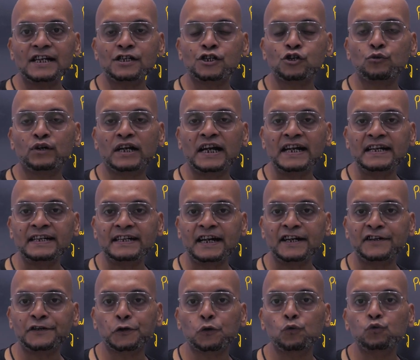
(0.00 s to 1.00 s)

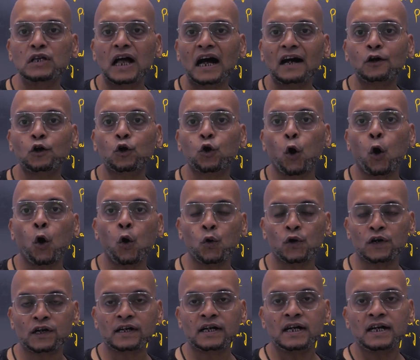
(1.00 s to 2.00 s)
educated to the
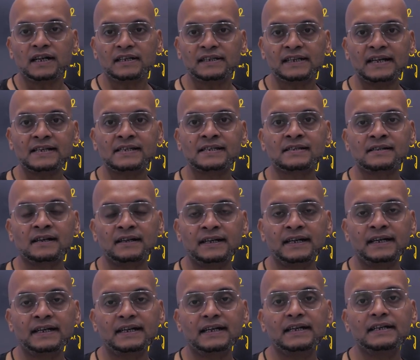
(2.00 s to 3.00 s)
core. They
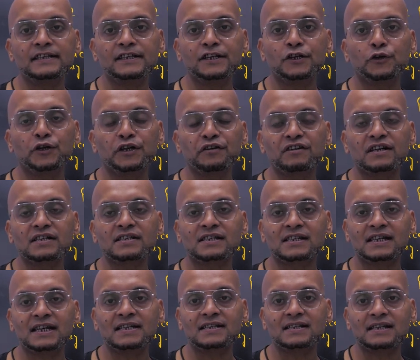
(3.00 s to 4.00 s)
studied in the
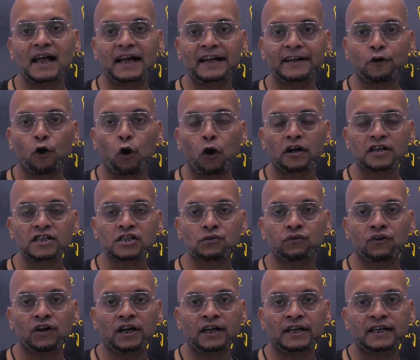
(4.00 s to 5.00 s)
universities like
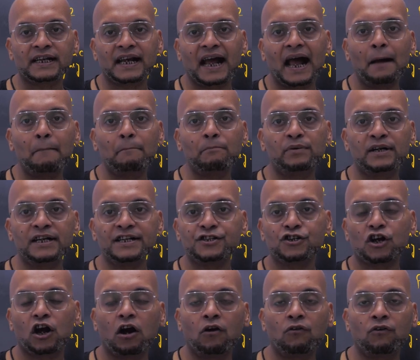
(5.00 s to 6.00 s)
Oxford,
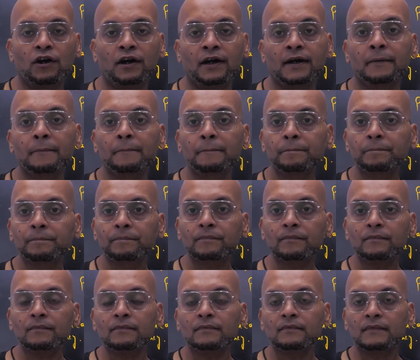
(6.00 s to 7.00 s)
Cambridge, Harvard,
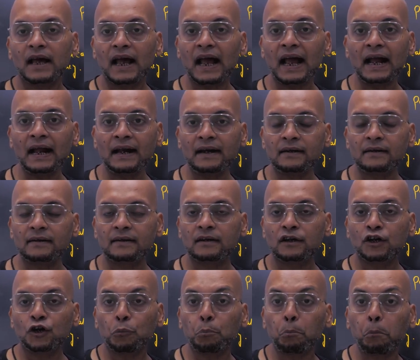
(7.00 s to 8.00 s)
and
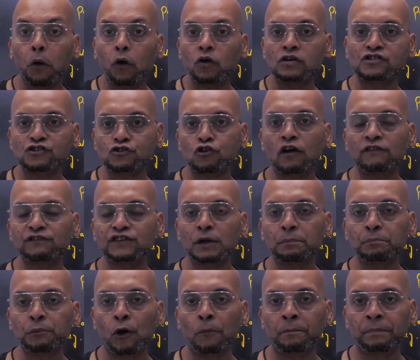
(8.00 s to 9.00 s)
most of the
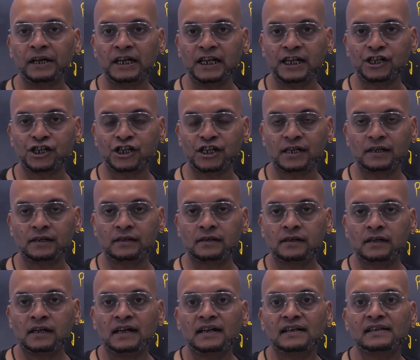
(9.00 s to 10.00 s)
population
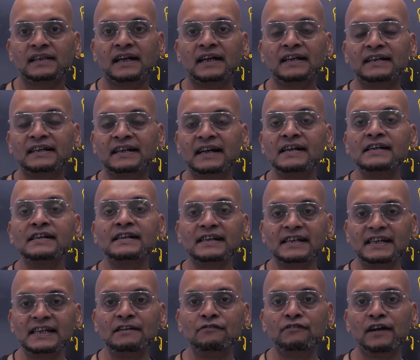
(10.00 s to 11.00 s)
they didn't
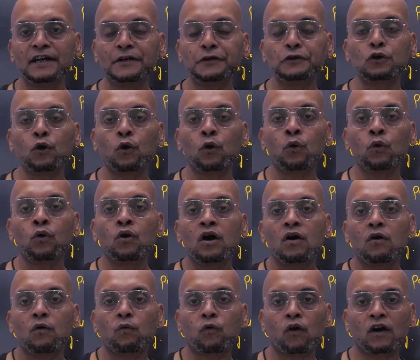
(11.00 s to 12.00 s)
even
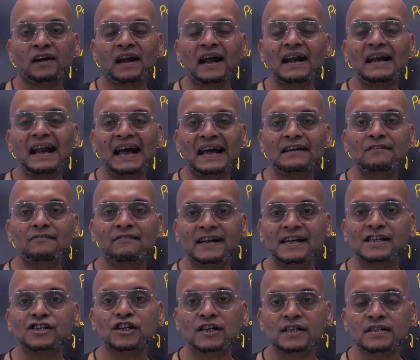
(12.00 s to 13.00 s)
know what a
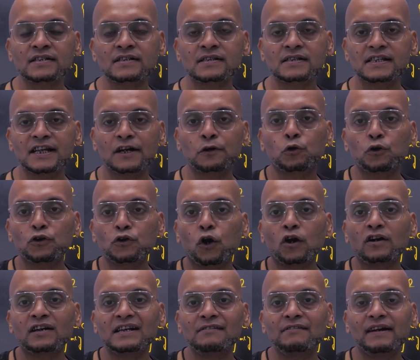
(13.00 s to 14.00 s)
language is. They could
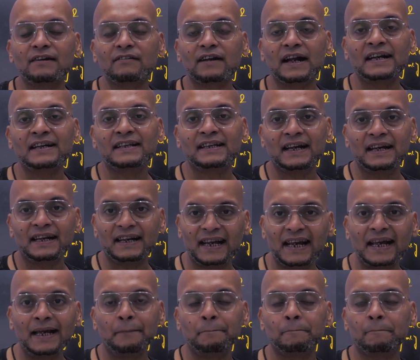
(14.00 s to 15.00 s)
not even write their
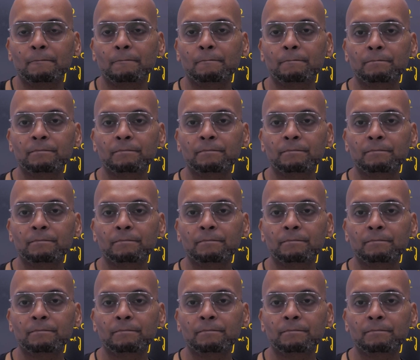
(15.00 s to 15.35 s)
name.